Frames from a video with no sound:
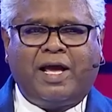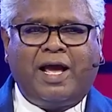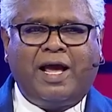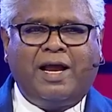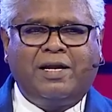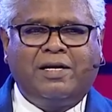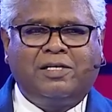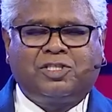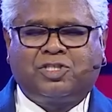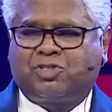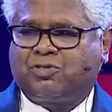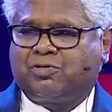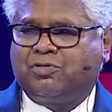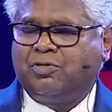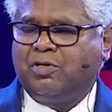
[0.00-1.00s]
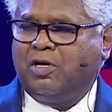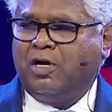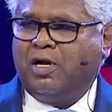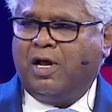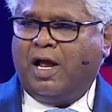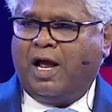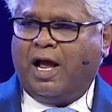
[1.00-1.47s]
and,
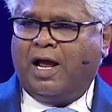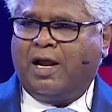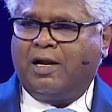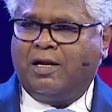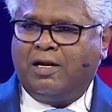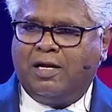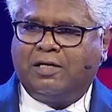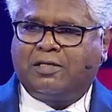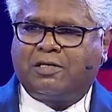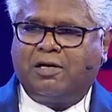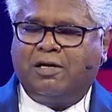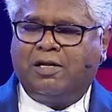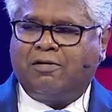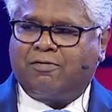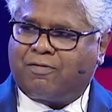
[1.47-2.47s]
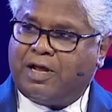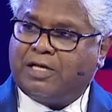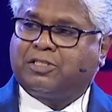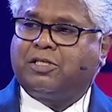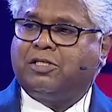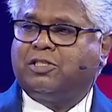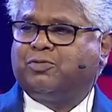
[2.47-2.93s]
and literally
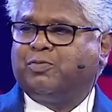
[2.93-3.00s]
wrestles